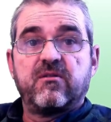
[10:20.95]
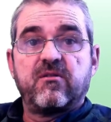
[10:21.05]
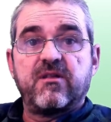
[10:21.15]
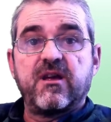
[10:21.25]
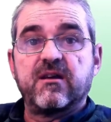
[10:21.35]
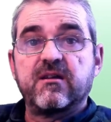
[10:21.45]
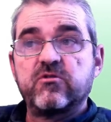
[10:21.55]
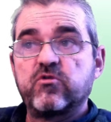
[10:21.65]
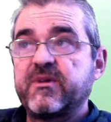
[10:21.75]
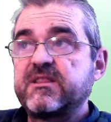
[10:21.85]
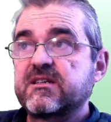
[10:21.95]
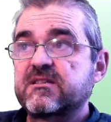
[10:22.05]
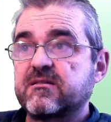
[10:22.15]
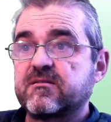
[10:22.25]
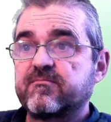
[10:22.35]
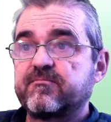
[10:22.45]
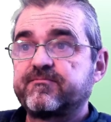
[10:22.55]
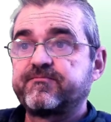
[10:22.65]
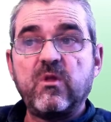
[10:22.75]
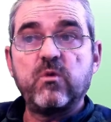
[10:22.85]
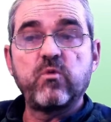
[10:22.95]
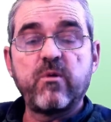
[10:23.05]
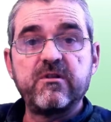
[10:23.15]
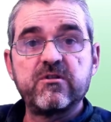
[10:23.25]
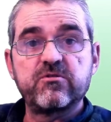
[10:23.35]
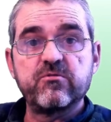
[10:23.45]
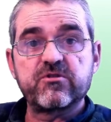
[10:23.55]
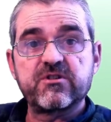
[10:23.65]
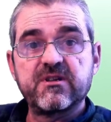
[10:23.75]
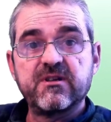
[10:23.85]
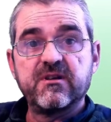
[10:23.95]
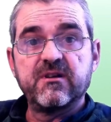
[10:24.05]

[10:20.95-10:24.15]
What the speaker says: thing to be tested, we will choose